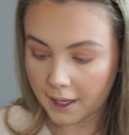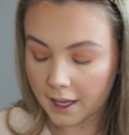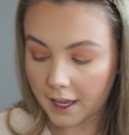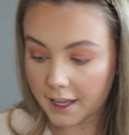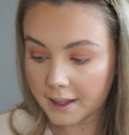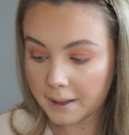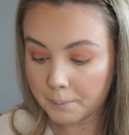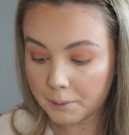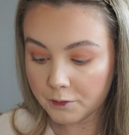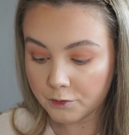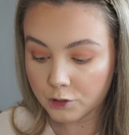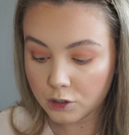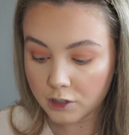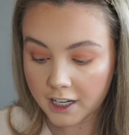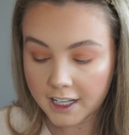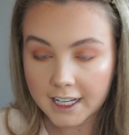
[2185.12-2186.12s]
And then
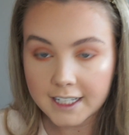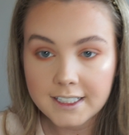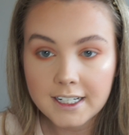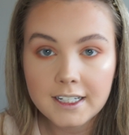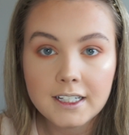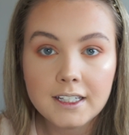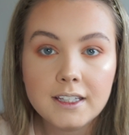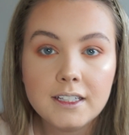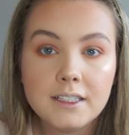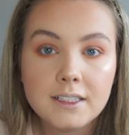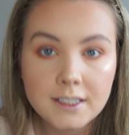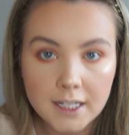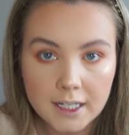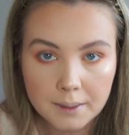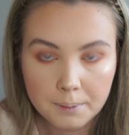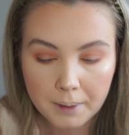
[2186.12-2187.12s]
before I add anything
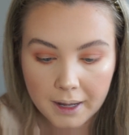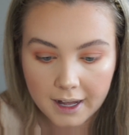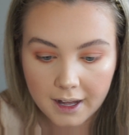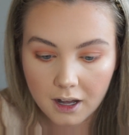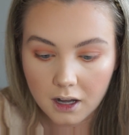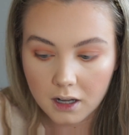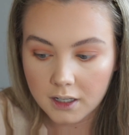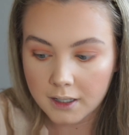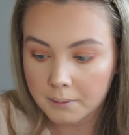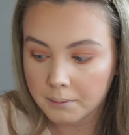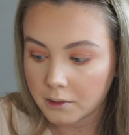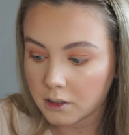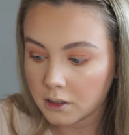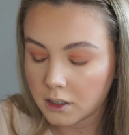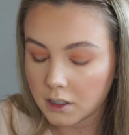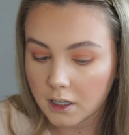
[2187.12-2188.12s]
deeper, I am
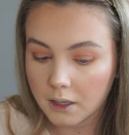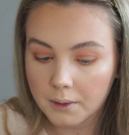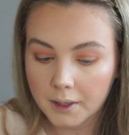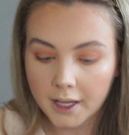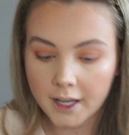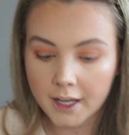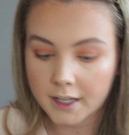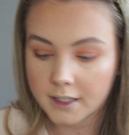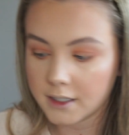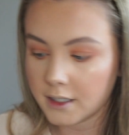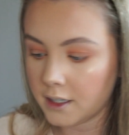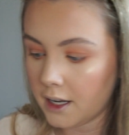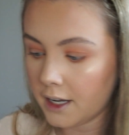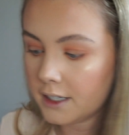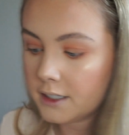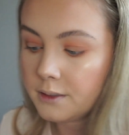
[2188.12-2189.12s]
going to go ahead and
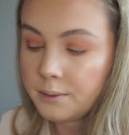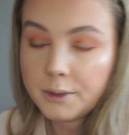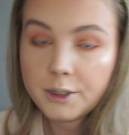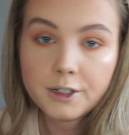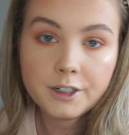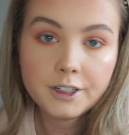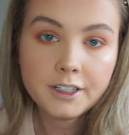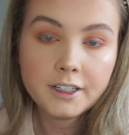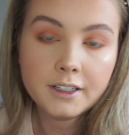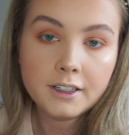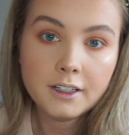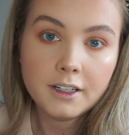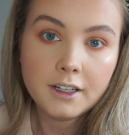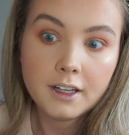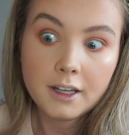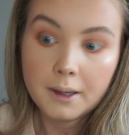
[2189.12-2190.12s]
add my
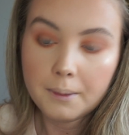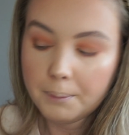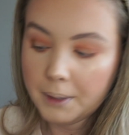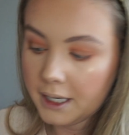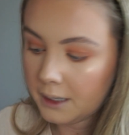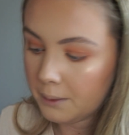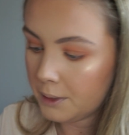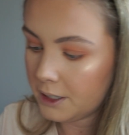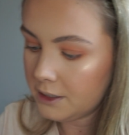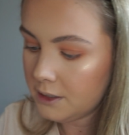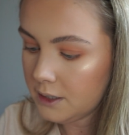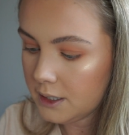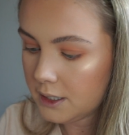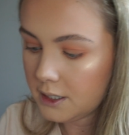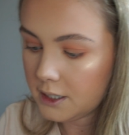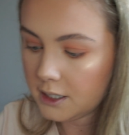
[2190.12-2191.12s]

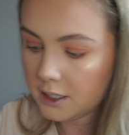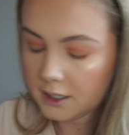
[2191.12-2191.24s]
pigment.